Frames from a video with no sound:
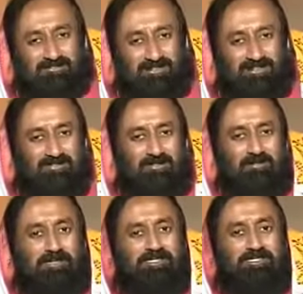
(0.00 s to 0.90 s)
whether
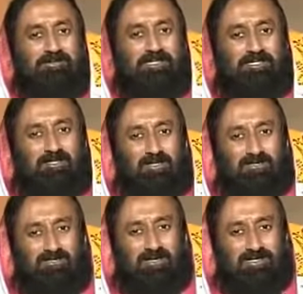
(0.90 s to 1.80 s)
from Kashmir
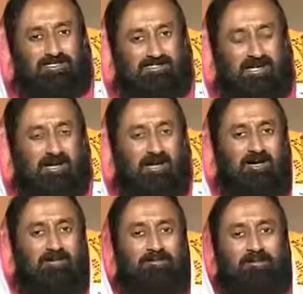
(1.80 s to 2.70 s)
or
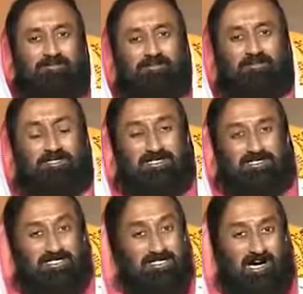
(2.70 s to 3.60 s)
Assam or from
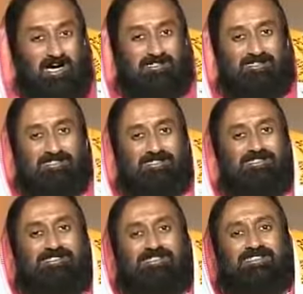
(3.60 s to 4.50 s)

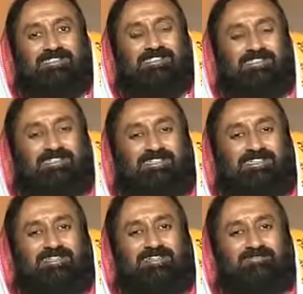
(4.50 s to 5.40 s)
Jharkhand.
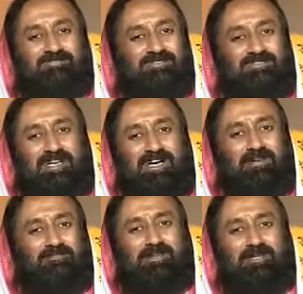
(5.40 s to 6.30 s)

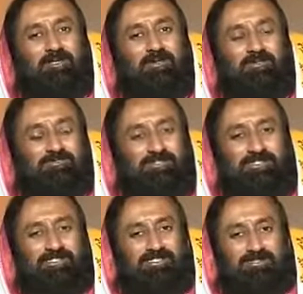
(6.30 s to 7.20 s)
I'm very
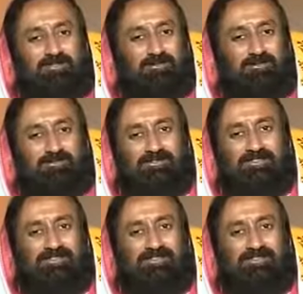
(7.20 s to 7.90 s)
confident, you know,